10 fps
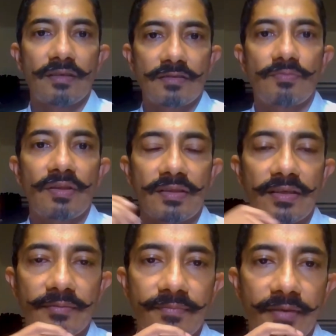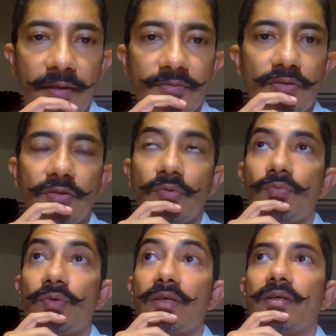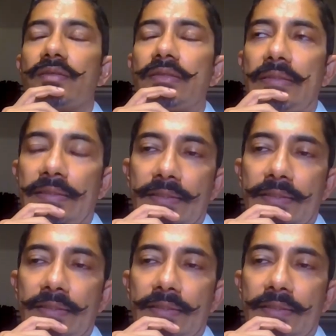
That's one thing I absolutely want to work on